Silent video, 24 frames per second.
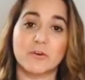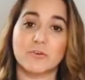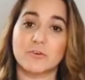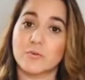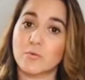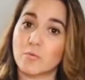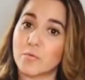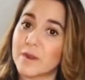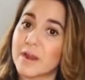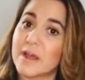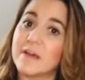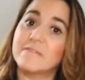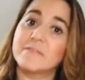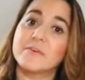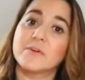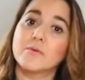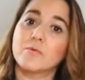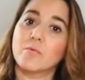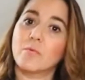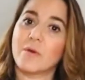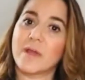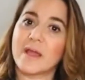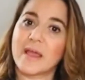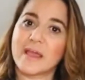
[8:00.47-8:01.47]
or in whatever
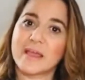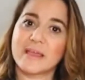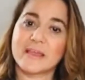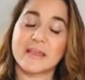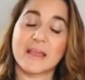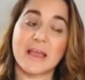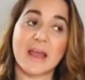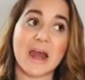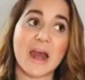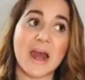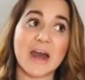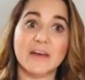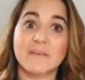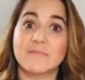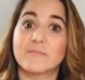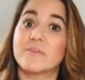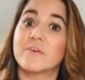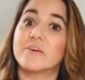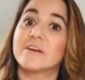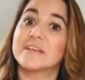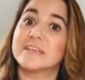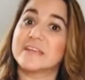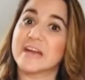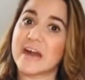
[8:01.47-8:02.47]
way I
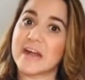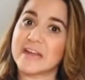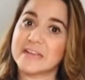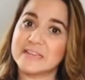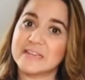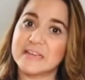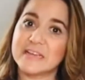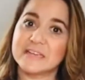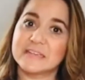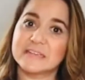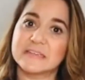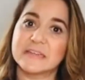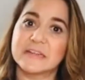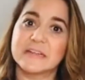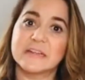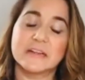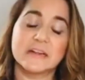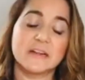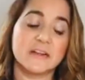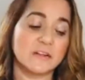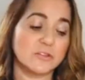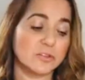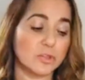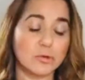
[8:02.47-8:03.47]
feel guided,
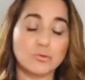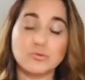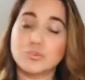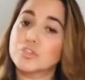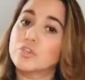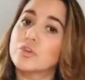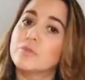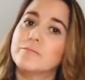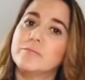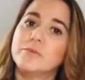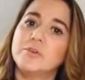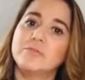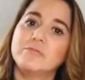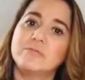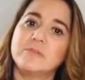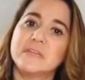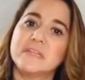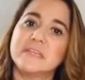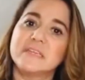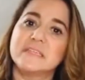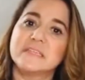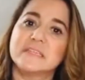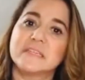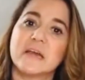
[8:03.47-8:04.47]
those
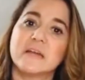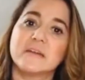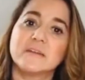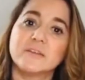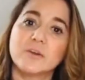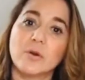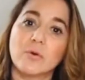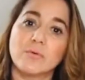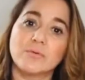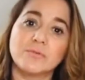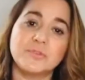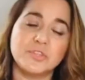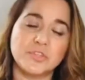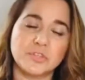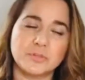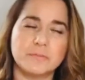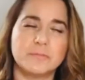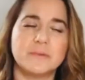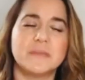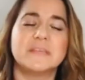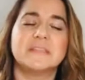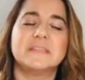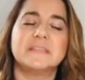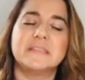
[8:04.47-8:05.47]
communities are going to
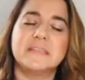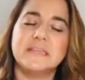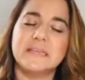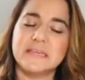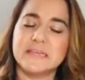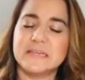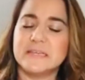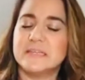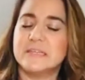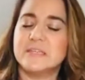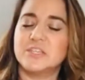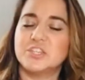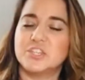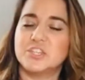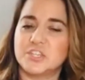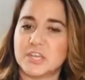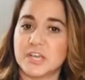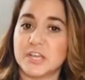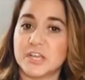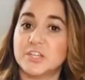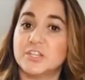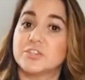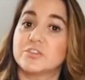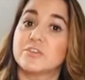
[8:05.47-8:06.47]
be the
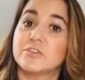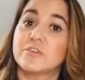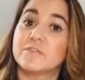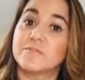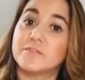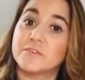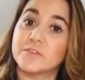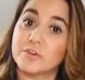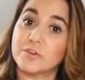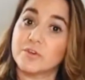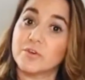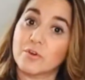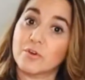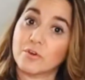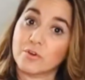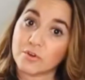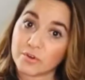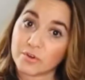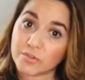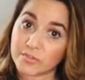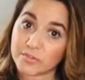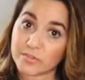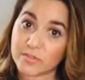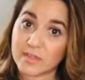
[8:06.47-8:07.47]
initiation of New
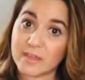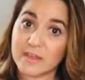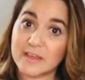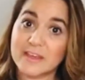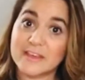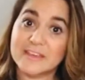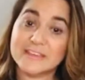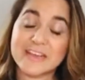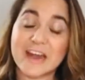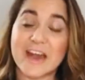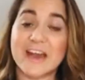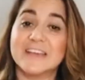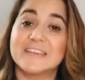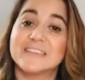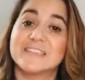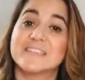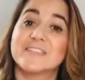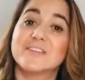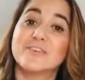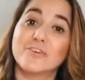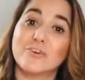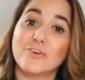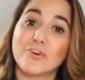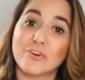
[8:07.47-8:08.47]
Earth. Guys,
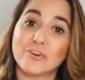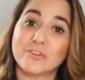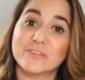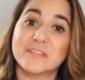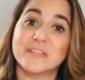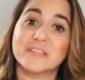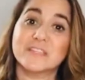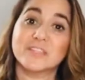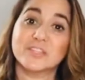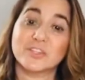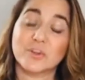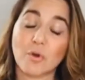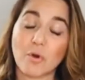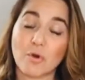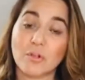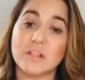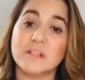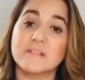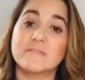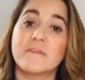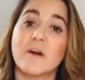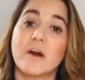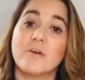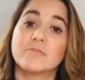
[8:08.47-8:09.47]
New Earth, it's all
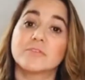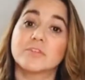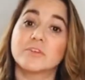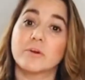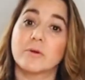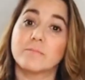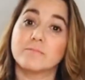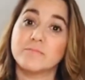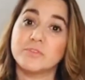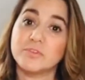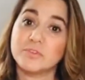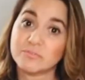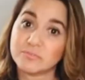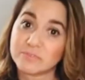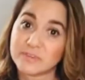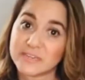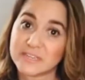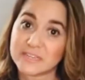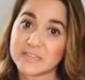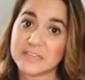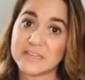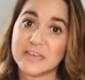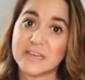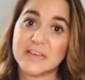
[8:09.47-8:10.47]
about
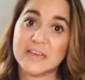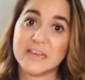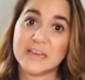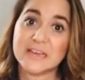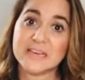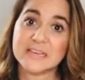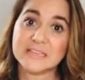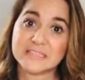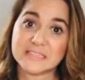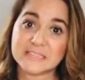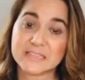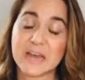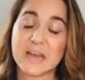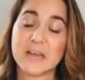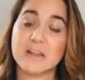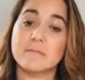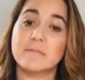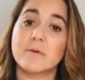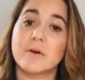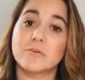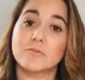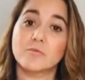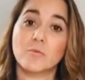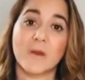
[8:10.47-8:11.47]
community. It's not
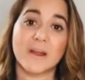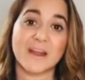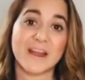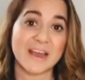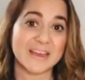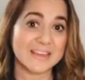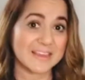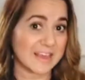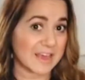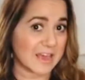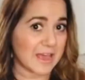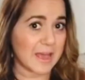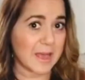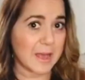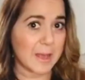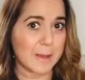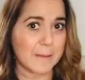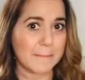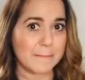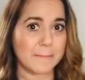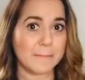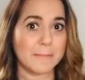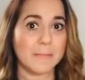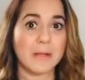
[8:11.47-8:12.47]
about what I
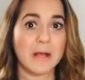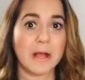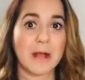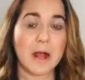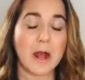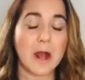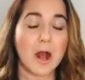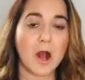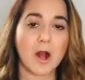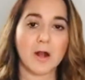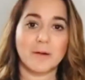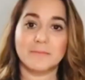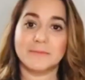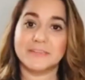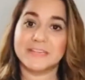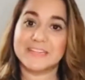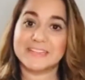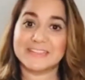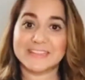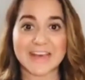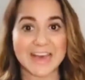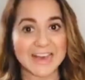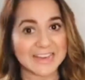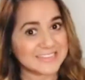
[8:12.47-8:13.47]
am, how many
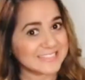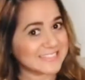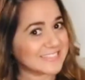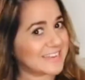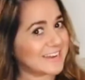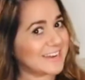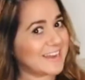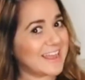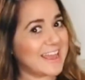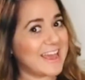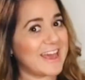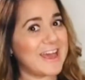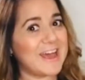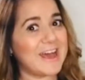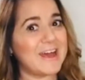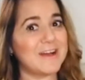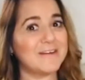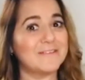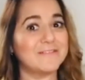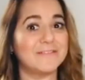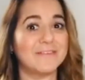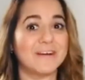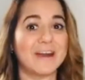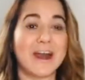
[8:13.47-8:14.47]
likes I
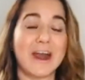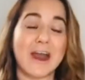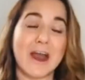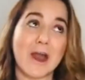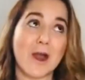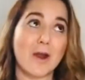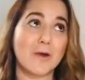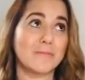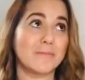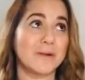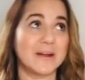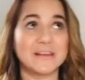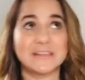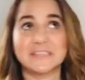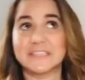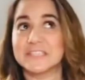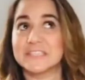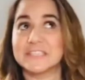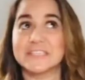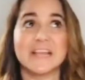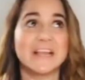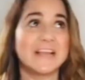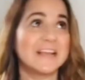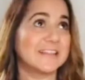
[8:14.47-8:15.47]
have, how
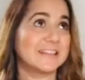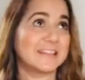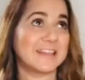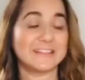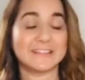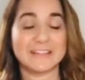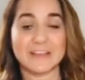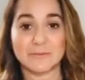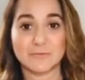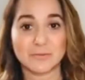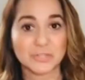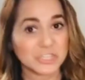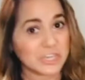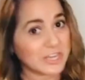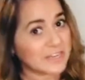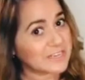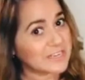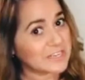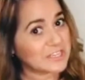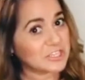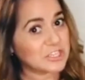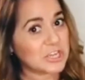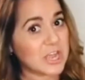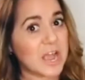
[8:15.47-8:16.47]
much like language I
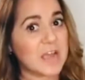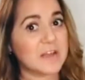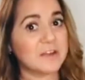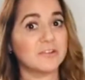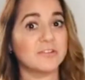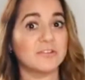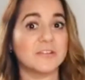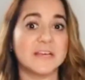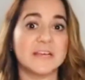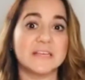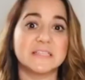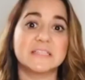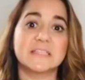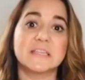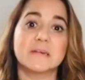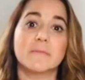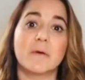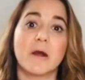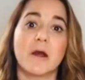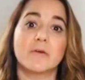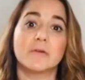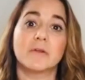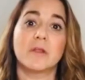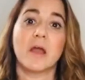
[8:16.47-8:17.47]
can channel. It's
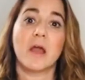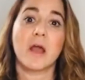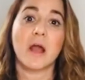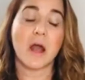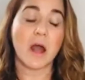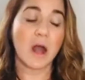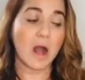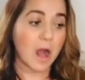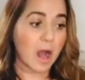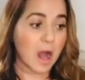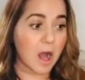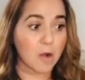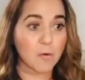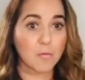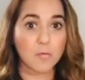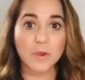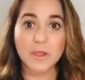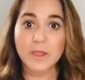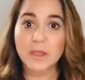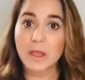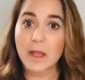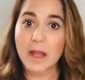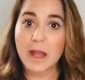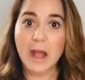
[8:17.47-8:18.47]
about how
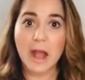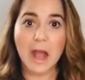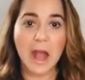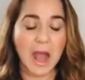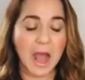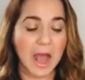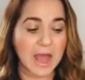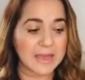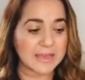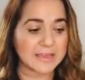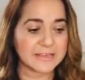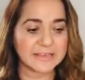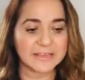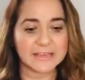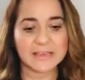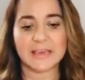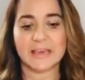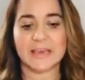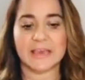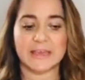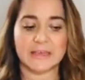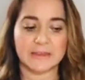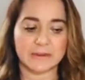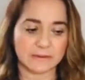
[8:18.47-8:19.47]
we I
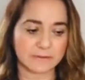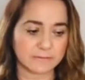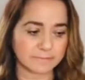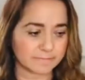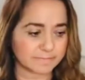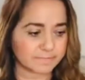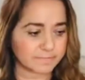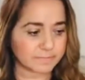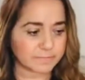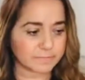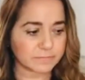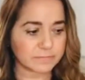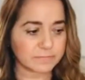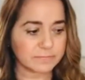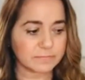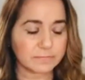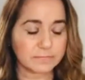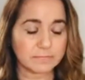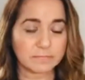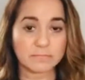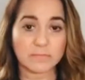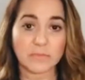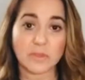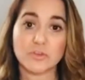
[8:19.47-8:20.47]
can
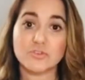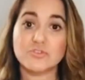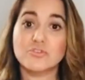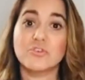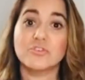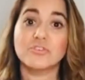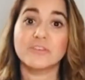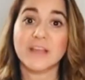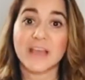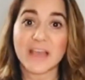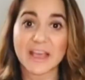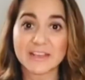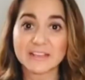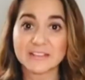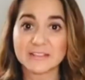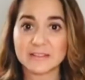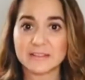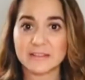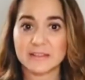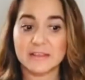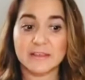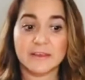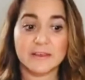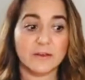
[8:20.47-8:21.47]
connect
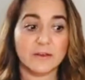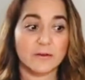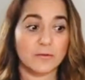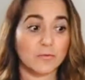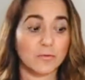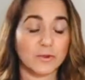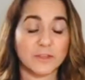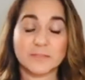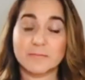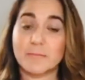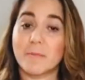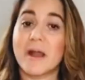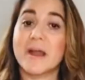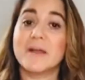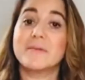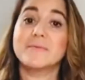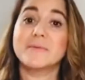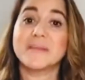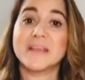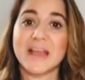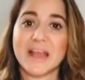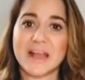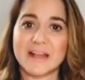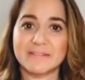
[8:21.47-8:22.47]
with my
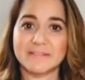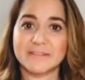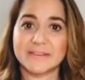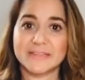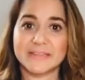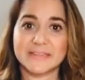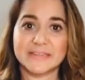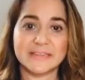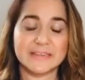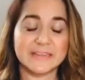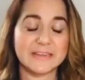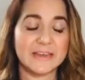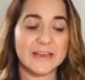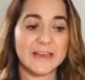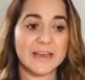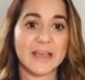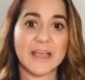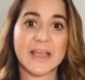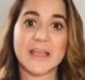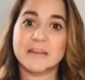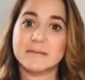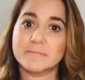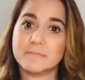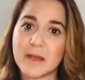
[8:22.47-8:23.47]
reality
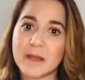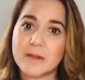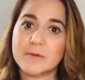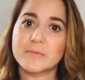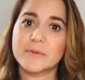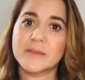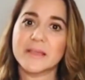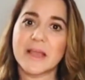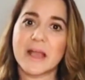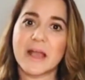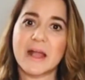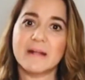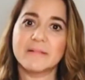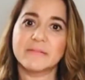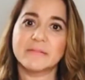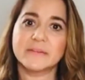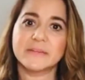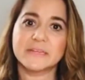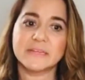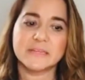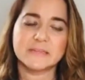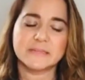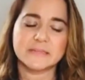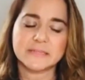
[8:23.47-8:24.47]
and my
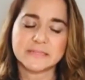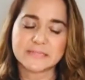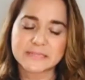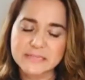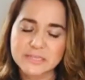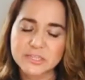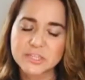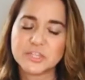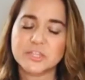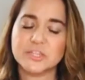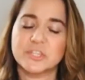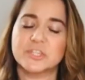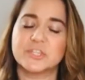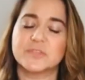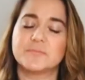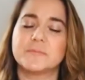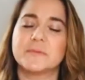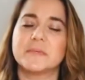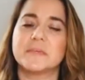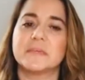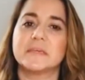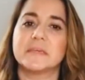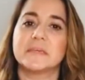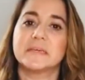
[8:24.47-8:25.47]
reality teaches
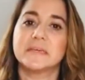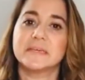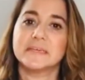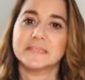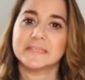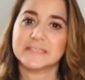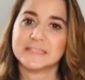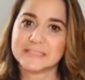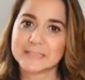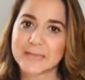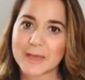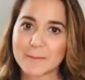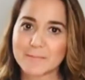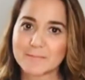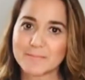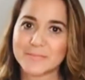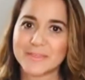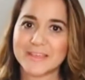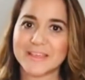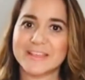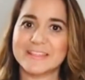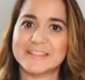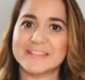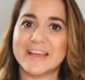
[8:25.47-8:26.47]
me
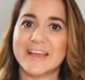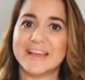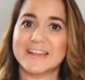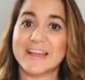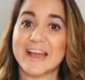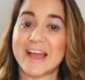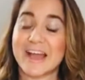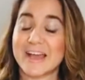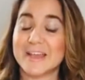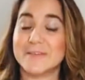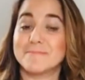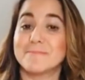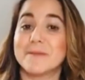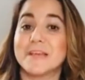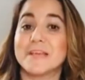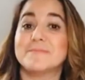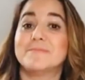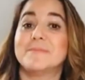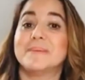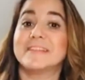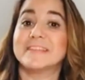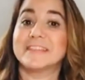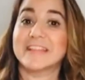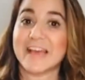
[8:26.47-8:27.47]
something that I may
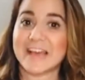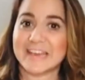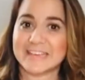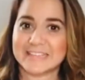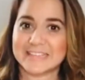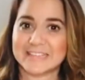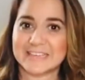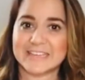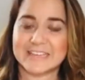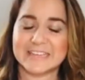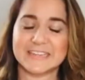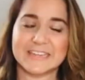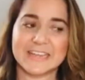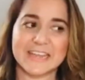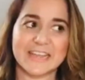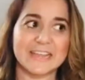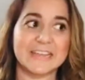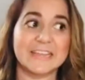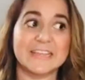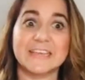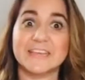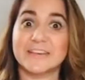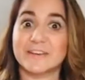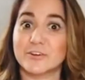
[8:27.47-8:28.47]
be lacking
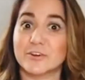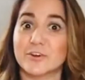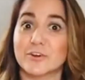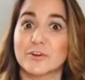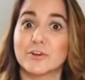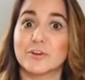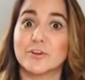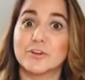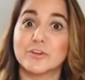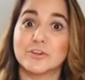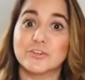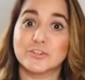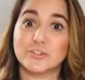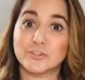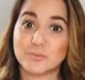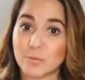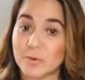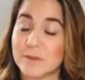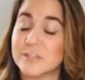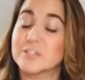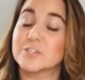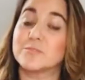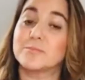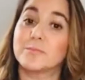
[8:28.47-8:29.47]
and eager to
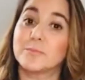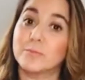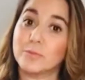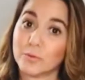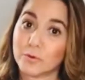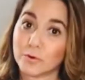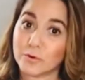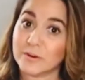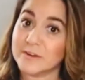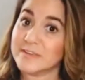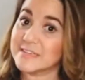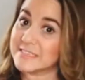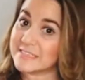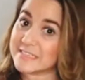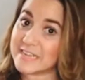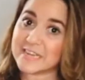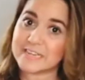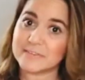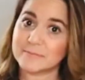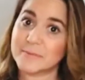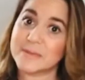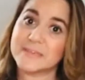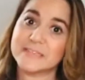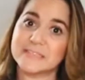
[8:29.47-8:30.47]
explore. Does
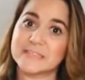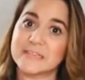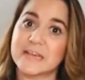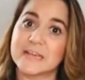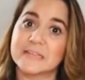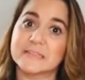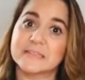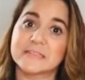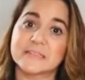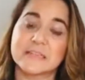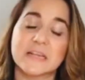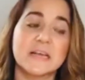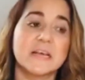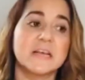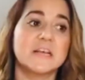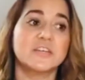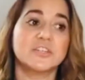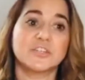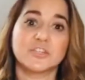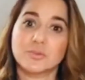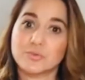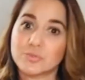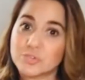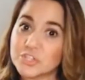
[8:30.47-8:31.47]
that make sense?
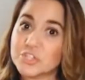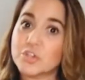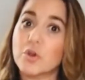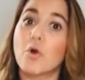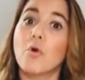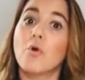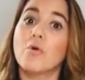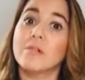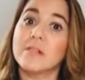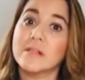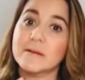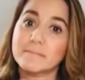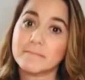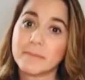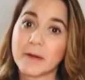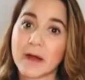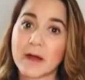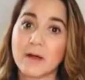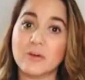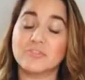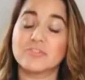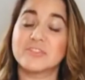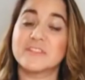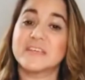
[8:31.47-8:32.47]
So it's all
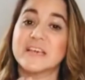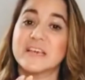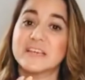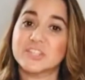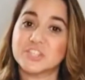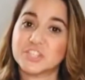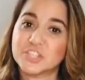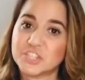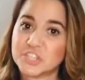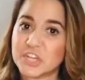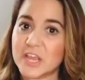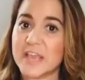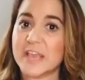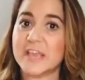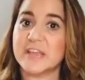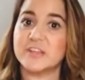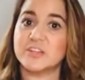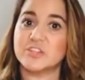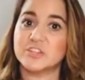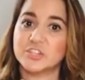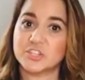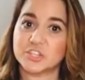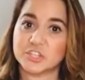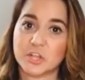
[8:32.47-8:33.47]
about the
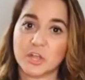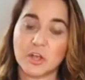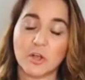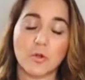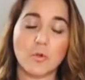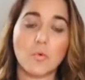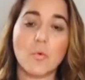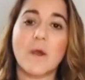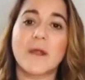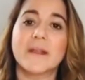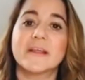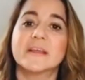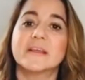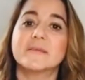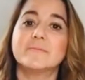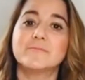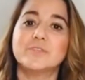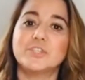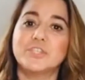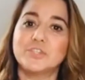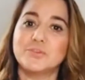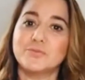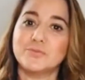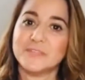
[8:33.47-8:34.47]
exchange, what I
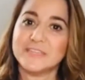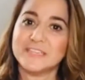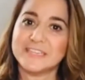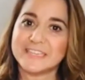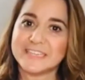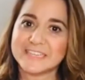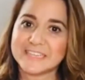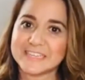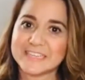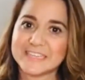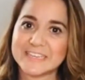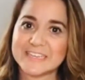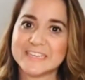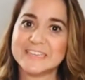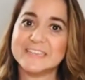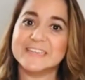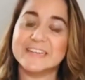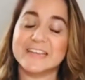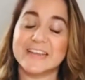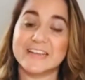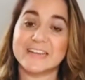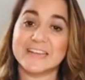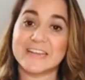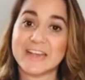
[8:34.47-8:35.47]
am tuning in
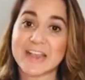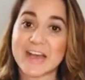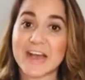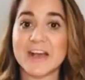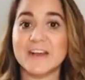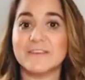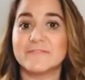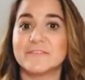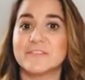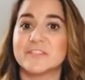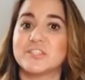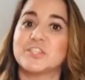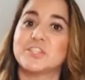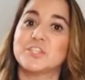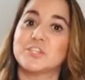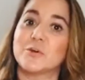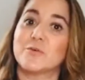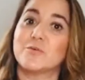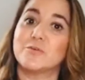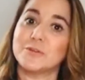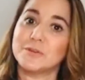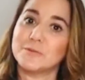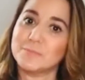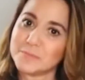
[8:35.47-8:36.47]
and life is
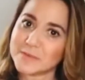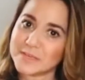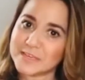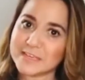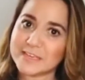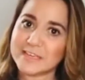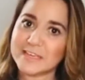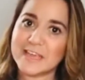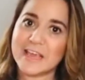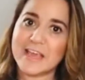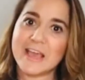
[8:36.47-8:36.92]
showing me,